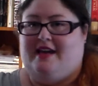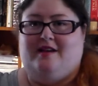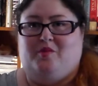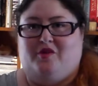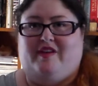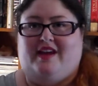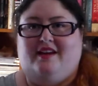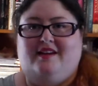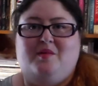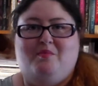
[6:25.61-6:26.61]
in a
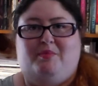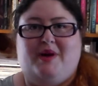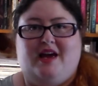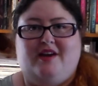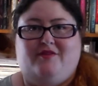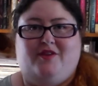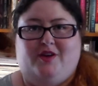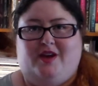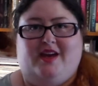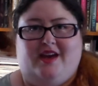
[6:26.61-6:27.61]
movie, but if
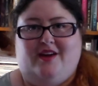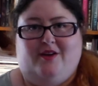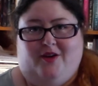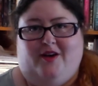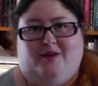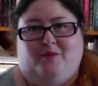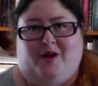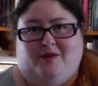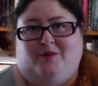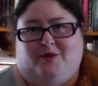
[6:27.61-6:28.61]
you hurt
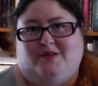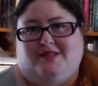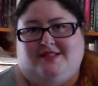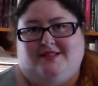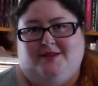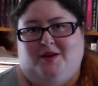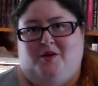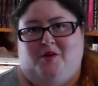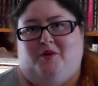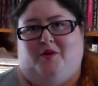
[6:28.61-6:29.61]
one horse
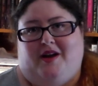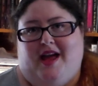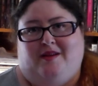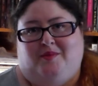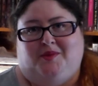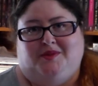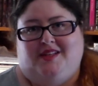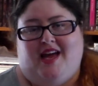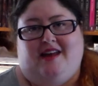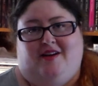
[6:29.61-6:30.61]
or an
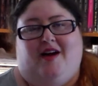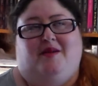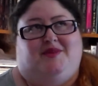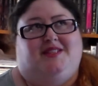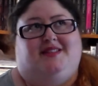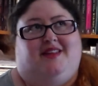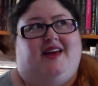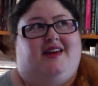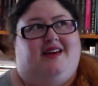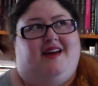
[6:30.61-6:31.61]
animal, and I'm just
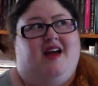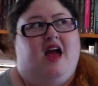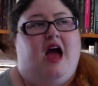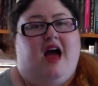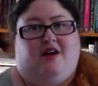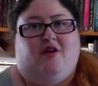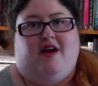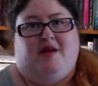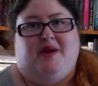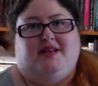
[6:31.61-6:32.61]
like a
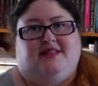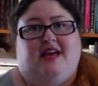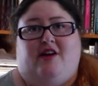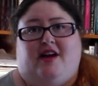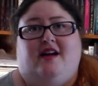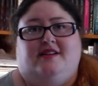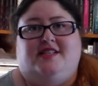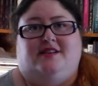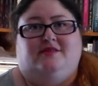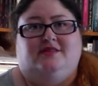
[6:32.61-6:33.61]
crying mess and I
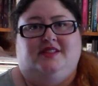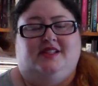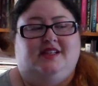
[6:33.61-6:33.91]
can't deal.